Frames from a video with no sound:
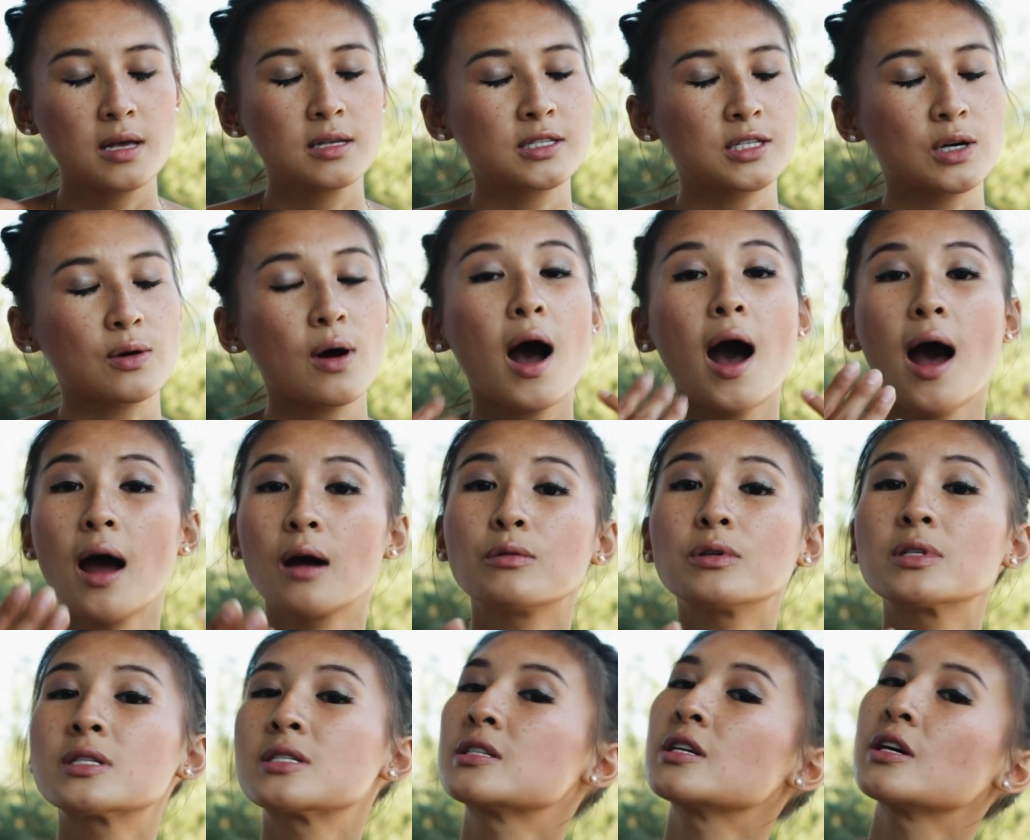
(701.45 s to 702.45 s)
So I
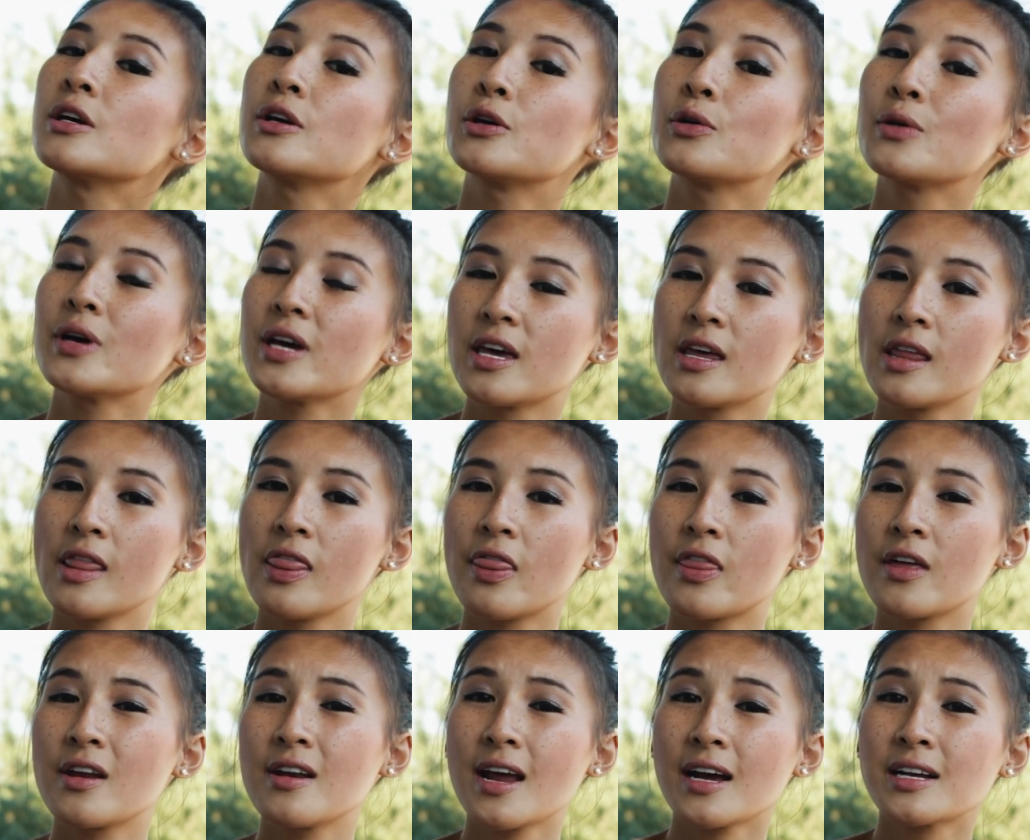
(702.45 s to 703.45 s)
will see you
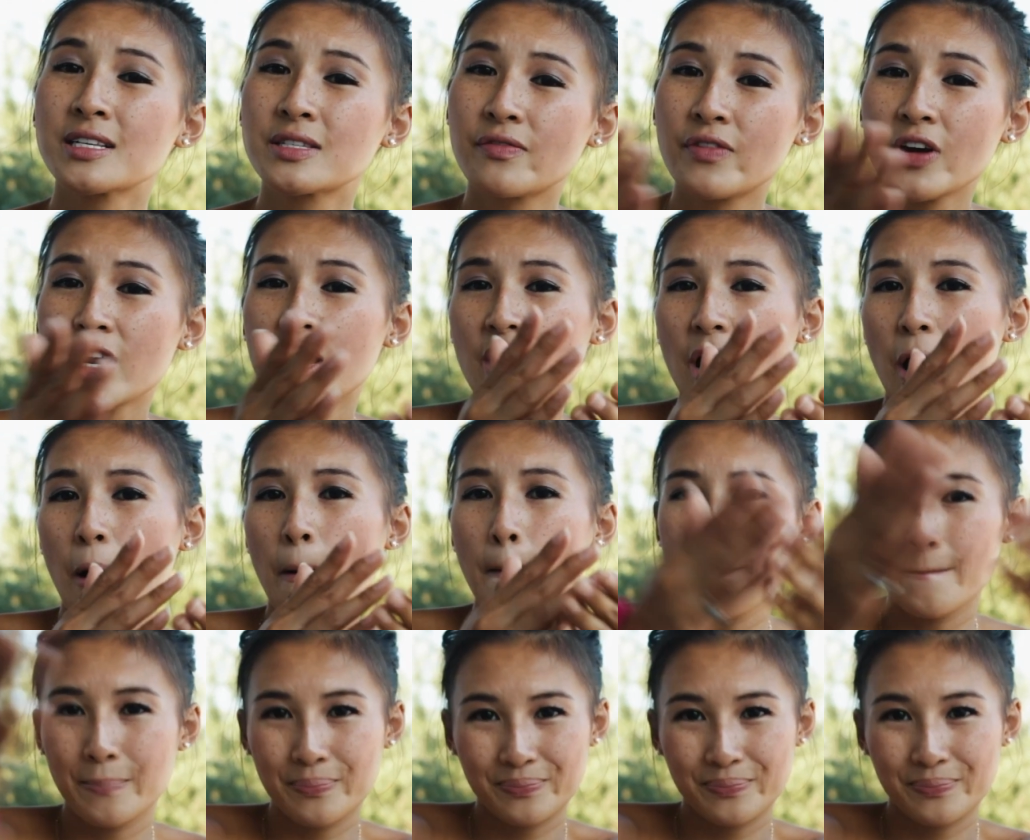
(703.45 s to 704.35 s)
in the next video.